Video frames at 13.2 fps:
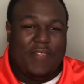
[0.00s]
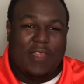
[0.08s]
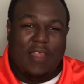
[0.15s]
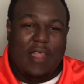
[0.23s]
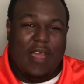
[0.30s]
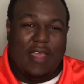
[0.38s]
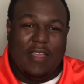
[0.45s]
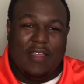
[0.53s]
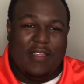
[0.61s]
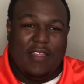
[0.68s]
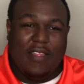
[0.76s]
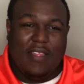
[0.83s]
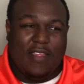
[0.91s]
Like
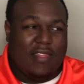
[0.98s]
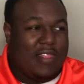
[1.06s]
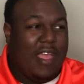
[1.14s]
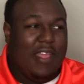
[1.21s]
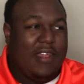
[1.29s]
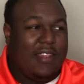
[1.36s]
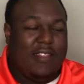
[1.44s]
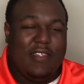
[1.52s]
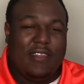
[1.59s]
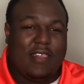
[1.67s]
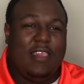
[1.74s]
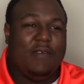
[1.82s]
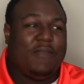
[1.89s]
they
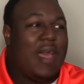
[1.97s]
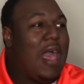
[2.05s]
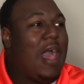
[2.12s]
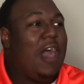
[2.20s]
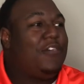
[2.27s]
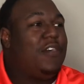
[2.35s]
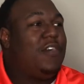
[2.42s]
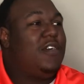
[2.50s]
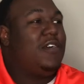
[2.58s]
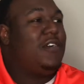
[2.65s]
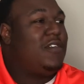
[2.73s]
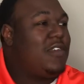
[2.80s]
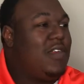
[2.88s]
skipped all
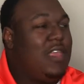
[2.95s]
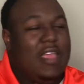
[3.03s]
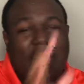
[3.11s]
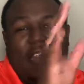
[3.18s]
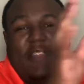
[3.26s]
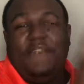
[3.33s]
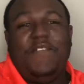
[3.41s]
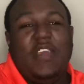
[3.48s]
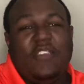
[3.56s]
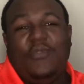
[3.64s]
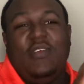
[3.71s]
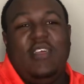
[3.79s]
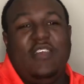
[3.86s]
the
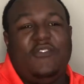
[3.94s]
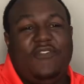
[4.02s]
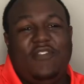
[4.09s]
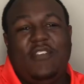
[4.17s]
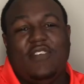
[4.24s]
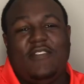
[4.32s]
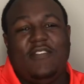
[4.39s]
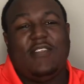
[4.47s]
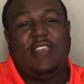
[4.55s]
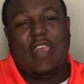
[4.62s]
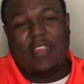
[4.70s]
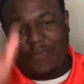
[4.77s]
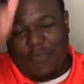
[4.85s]
individual introductions.
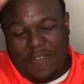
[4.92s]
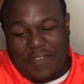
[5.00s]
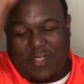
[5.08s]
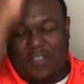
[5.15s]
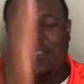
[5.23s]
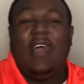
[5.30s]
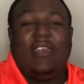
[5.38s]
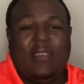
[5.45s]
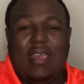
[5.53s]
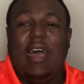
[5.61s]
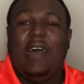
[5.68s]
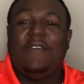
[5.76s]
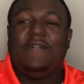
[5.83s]
Like the movie starts
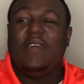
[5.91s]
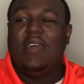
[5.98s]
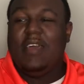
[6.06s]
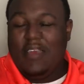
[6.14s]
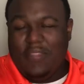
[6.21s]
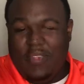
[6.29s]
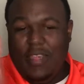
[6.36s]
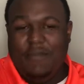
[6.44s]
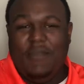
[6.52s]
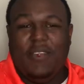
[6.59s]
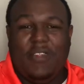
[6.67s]
off them in the